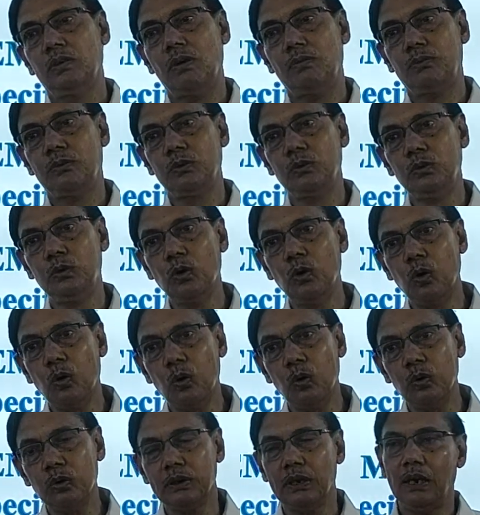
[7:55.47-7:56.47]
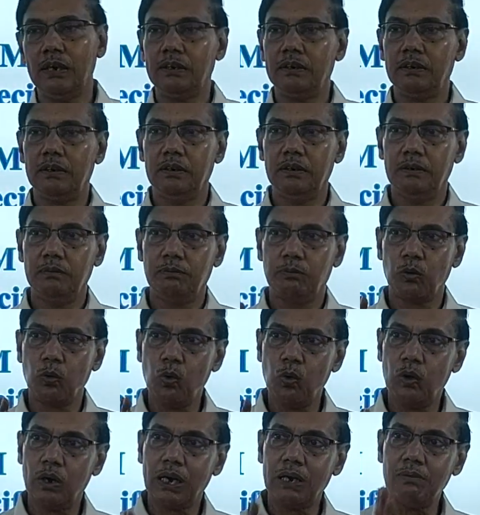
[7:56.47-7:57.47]
you have to know that
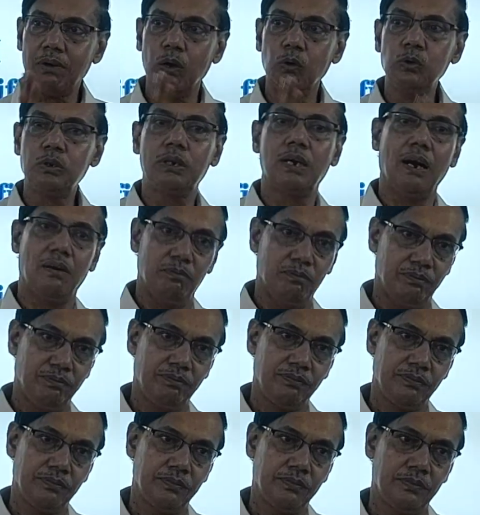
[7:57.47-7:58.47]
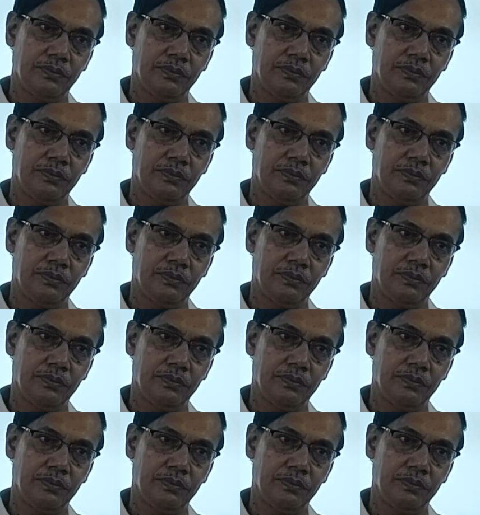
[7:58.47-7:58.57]
program outcome,